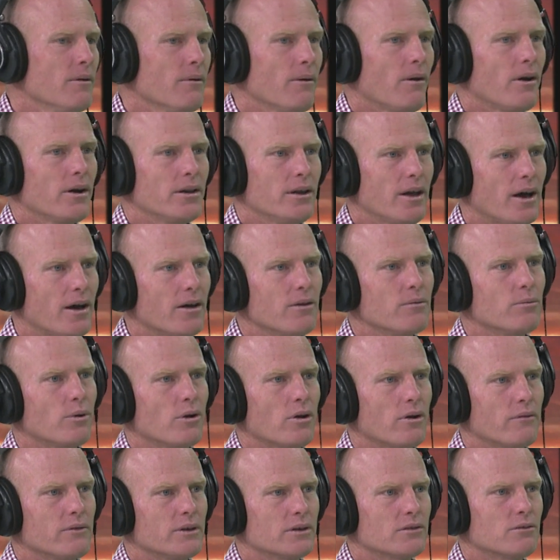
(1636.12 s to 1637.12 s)
I know
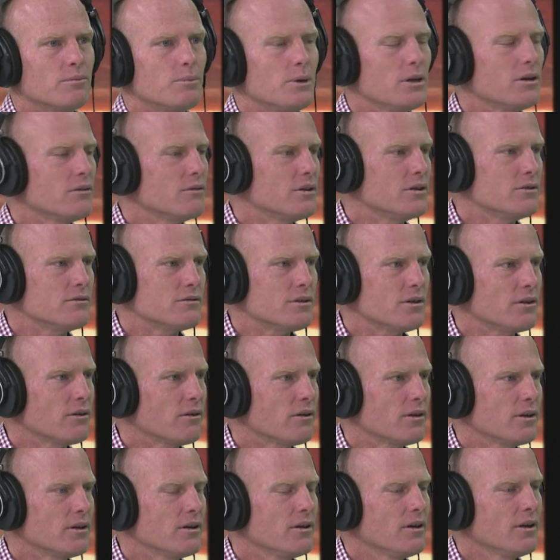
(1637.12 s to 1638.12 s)
what I've experienced, and
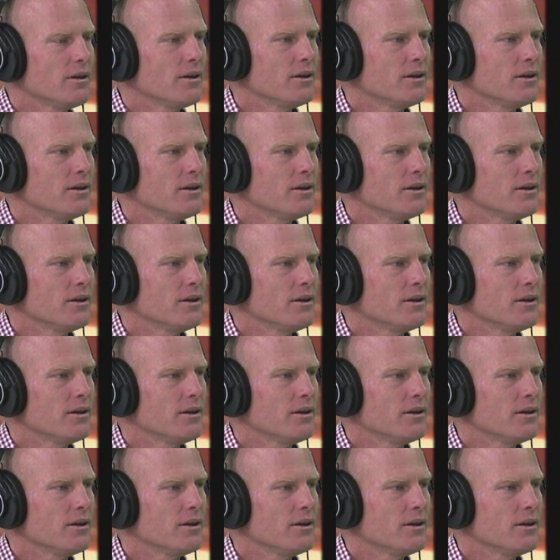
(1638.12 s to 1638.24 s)
I